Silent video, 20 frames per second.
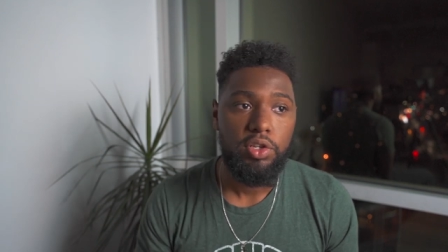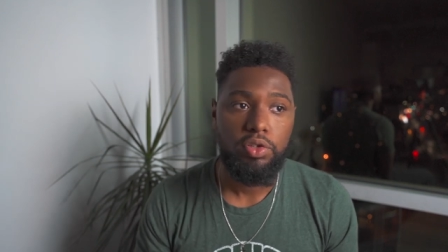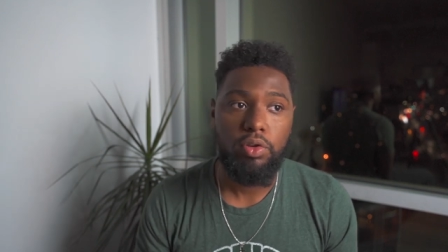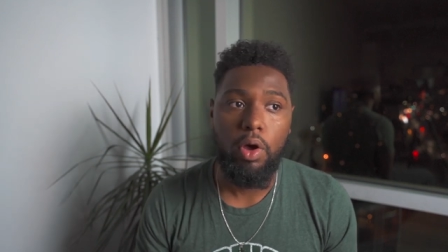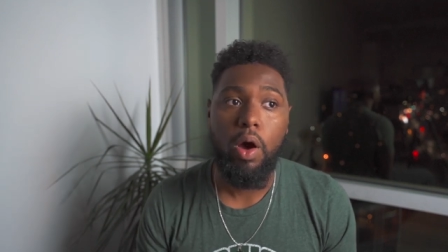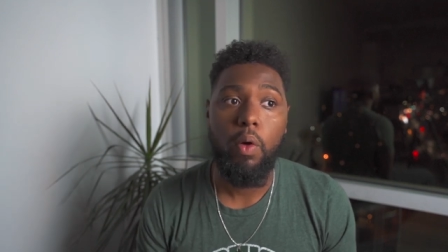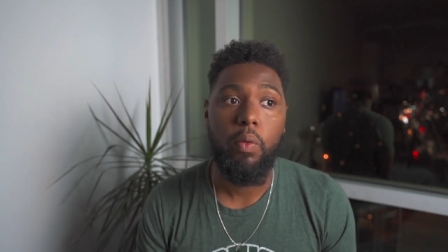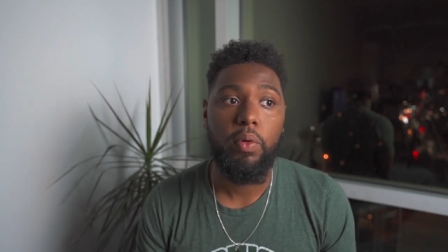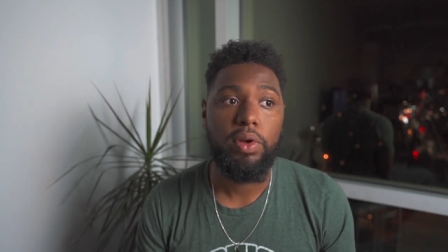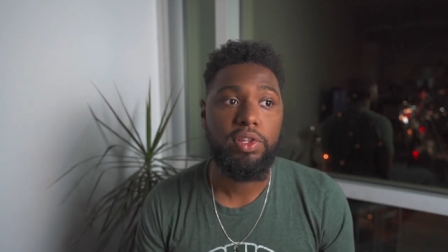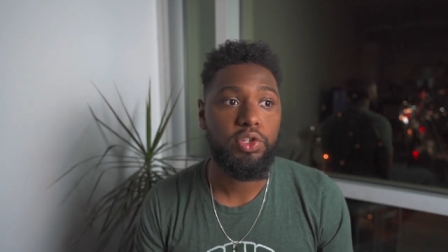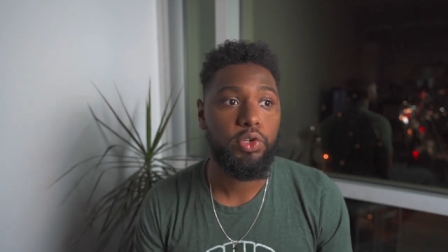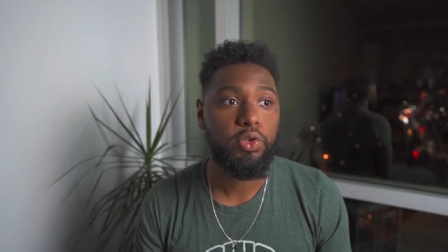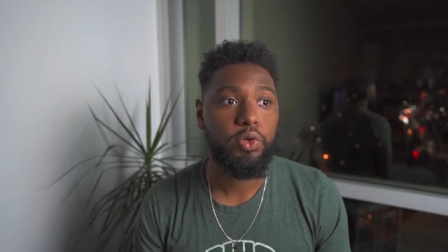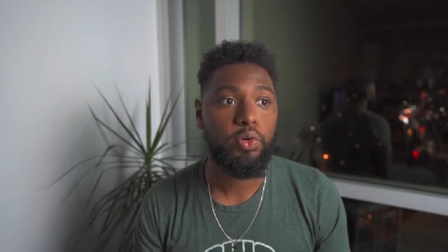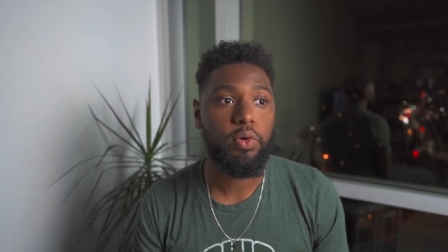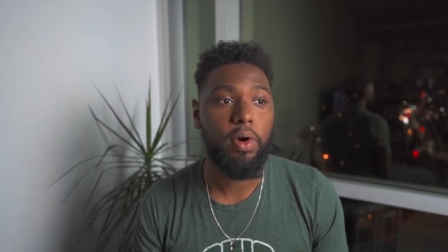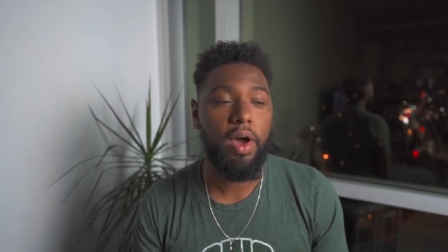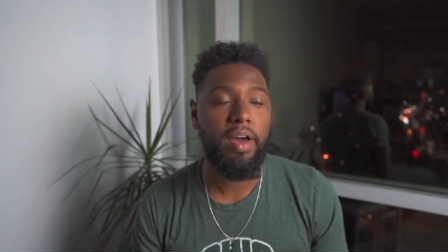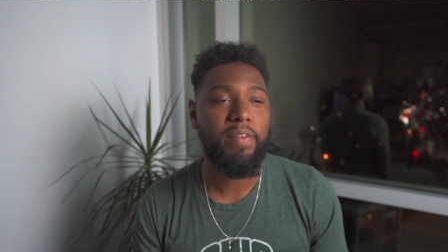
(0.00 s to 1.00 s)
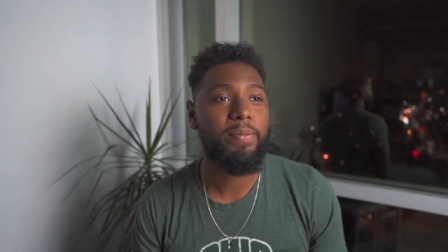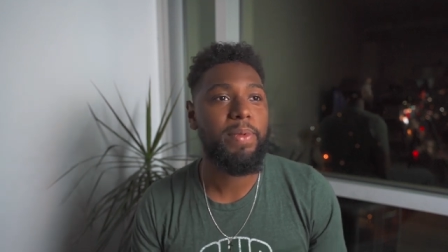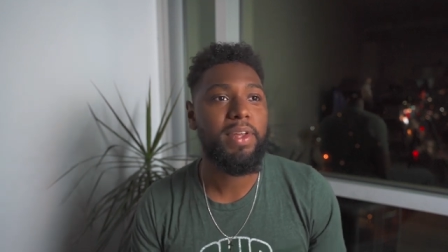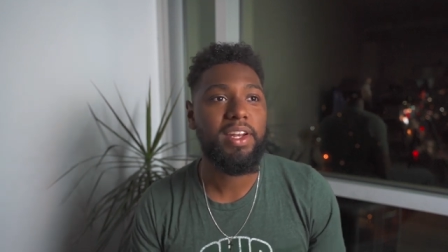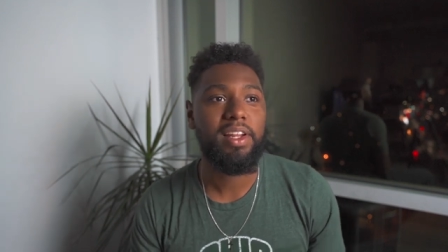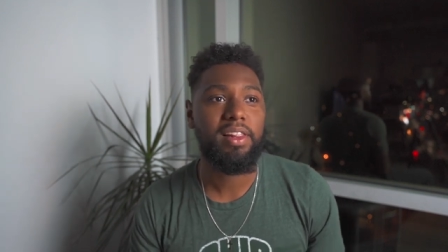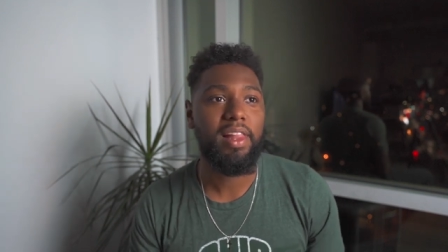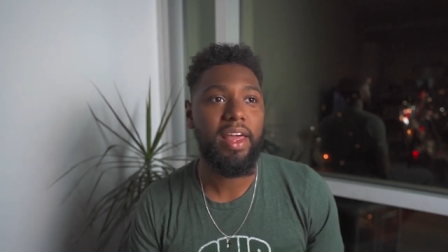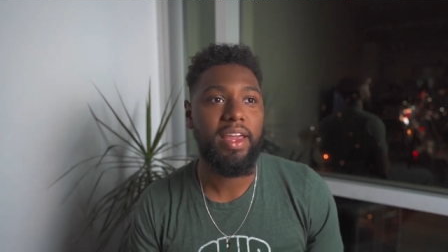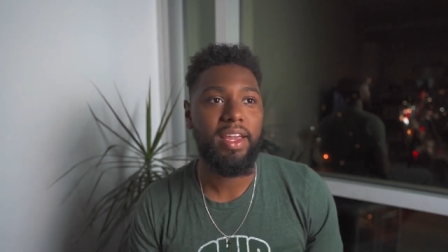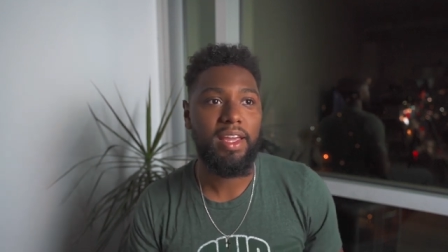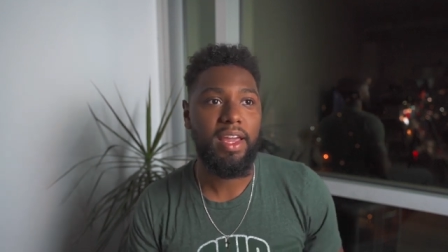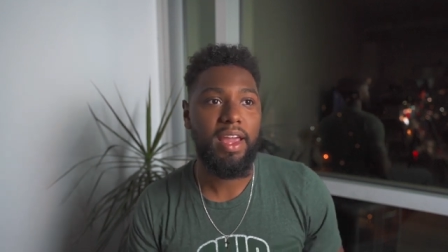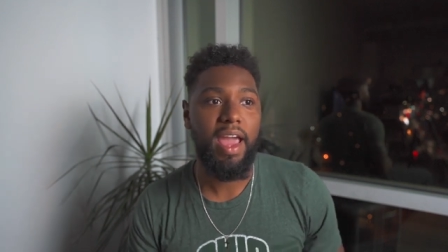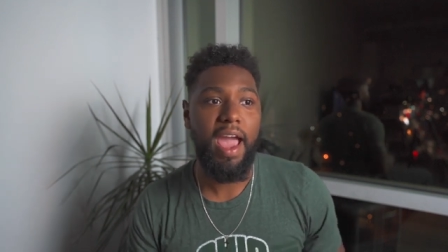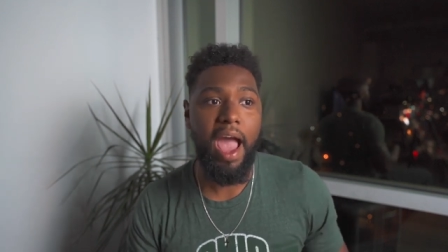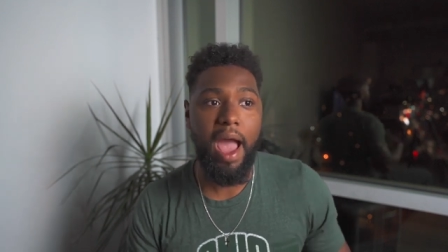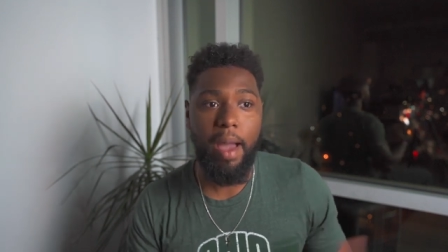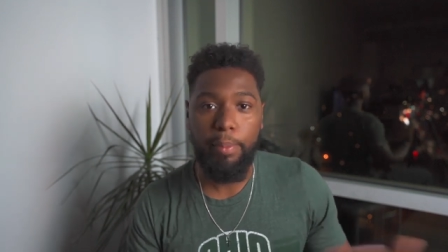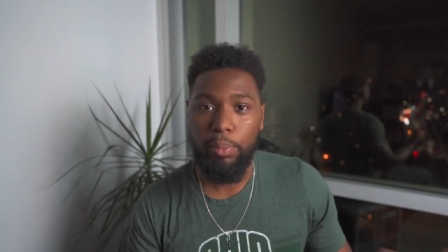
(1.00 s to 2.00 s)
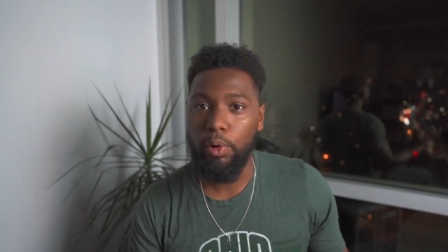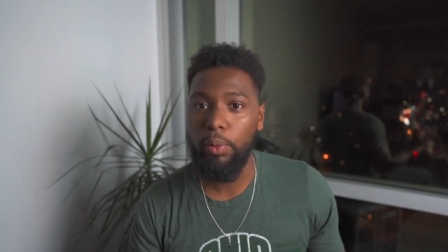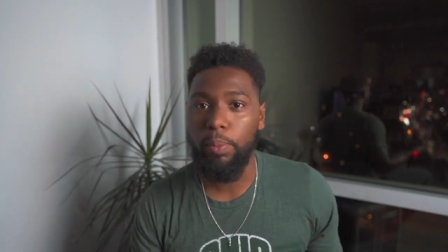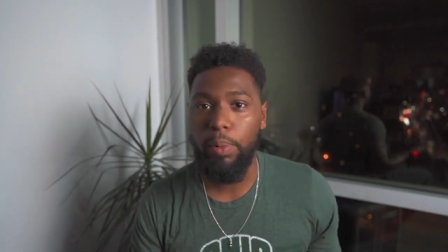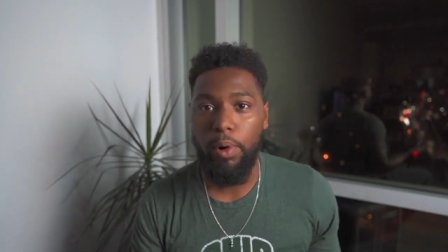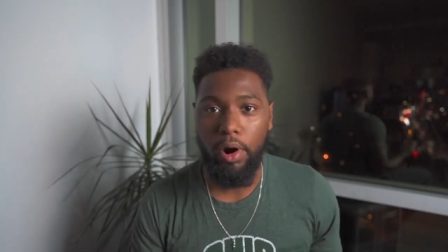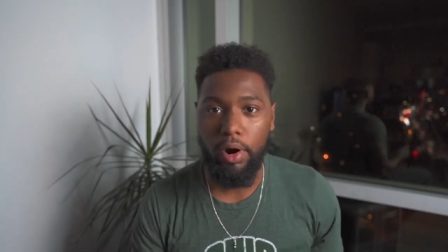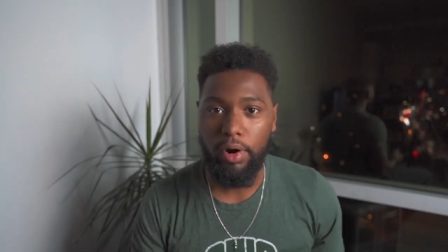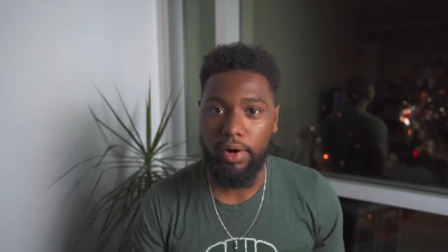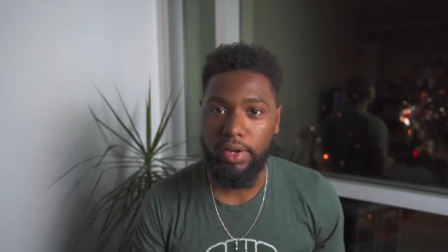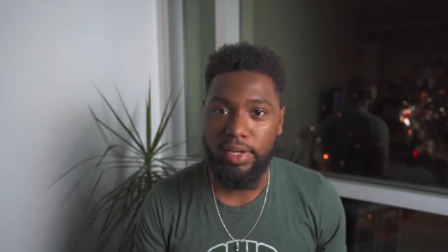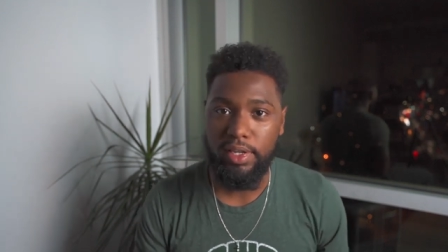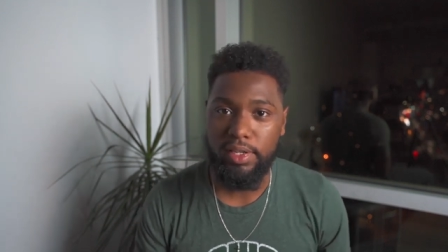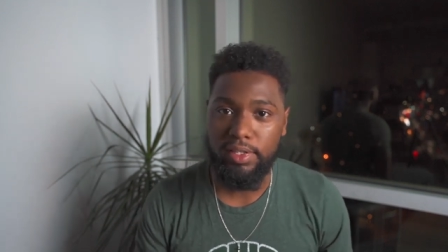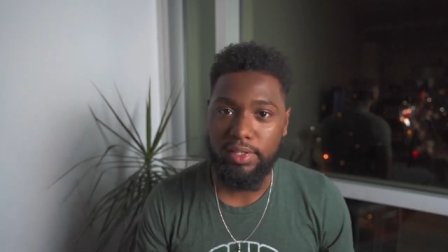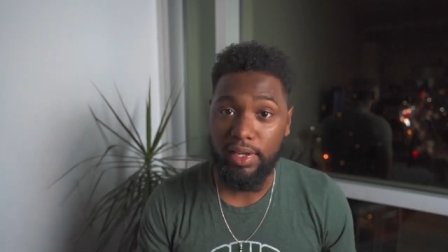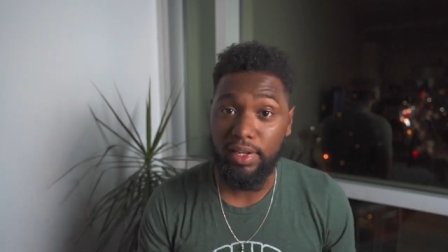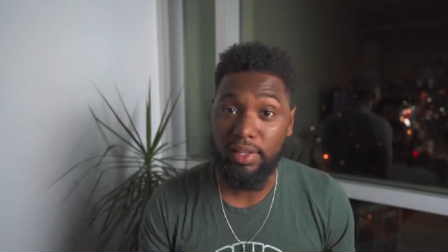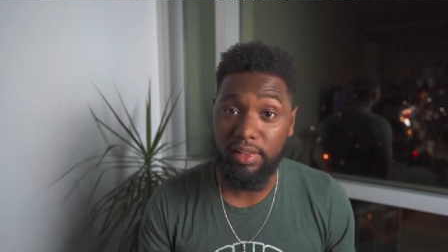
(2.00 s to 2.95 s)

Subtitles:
So I've been to like Apple parties,